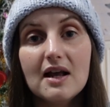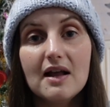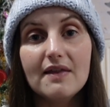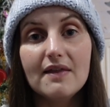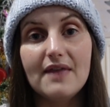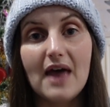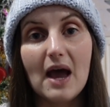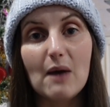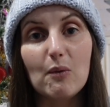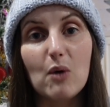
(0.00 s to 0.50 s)

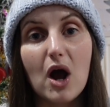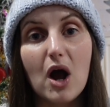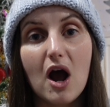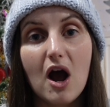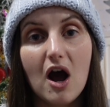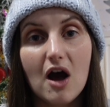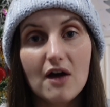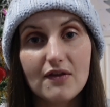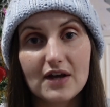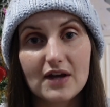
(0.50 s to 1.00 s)
There were
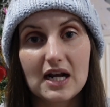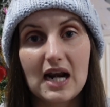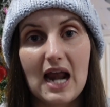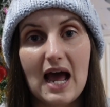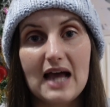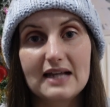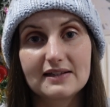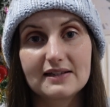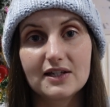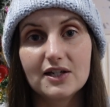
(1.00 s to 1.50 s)
other
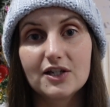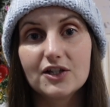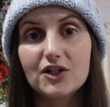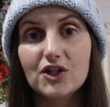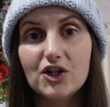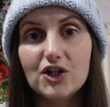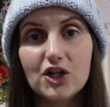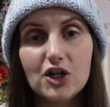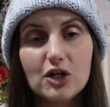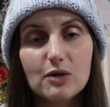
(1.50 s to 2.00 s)
classes,
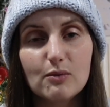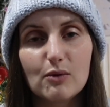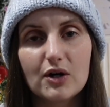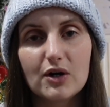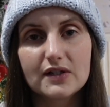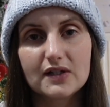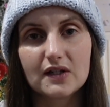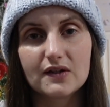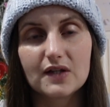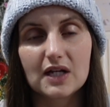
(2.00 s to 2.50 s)

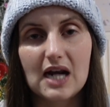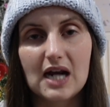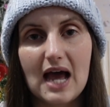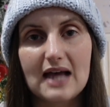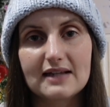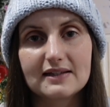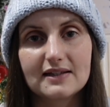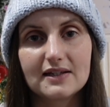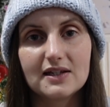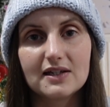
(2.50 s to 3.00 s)
numerous other
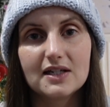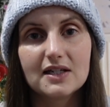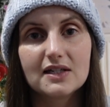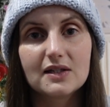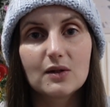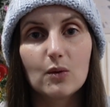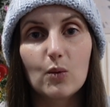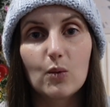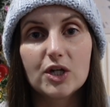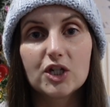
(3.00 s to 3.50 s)

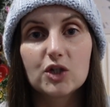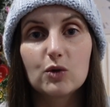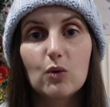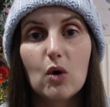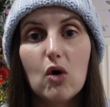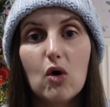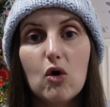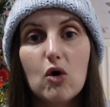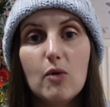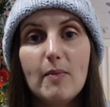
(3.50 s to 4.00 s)
classes, which were
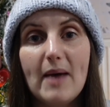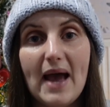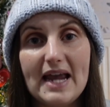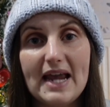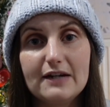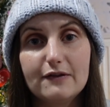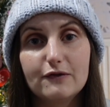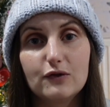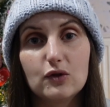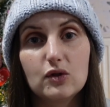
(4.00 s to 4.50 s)
all
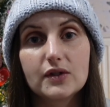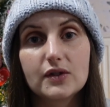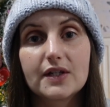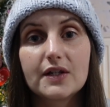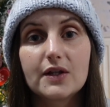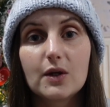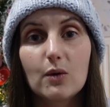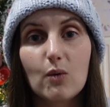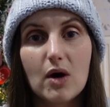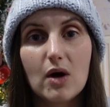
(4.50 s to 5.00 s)
paid for.
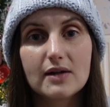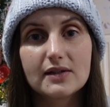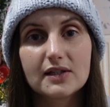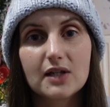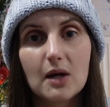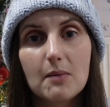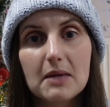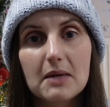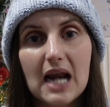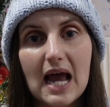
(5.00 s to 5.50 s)
So there were
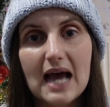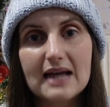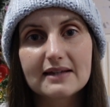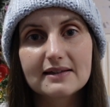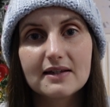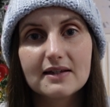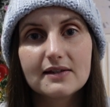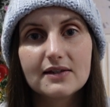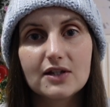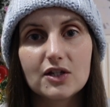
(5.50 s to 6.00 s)
some
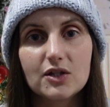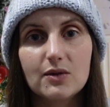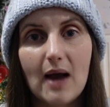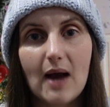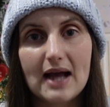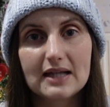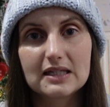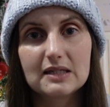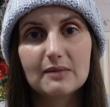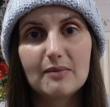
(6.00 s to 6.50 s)
classes that you
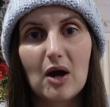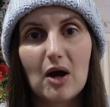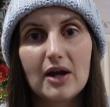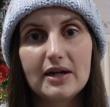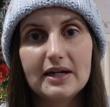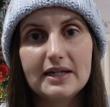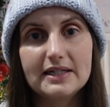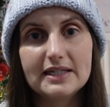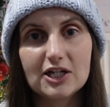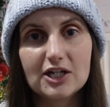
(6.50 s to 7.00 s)
had to buy
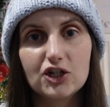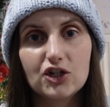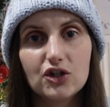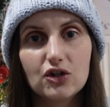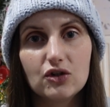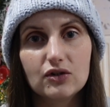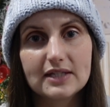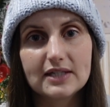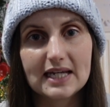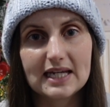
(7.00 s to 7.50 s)
an
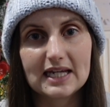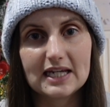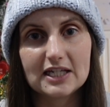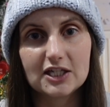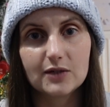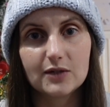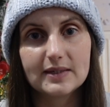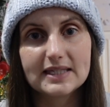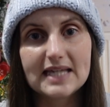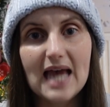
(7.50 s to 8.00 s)
additional ticket
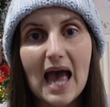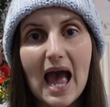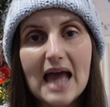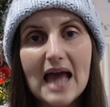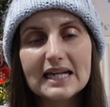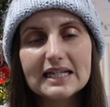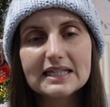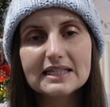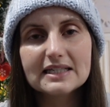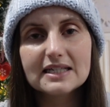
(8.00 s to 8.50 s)
to
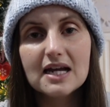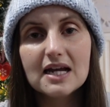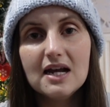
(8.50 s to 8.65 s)
attend.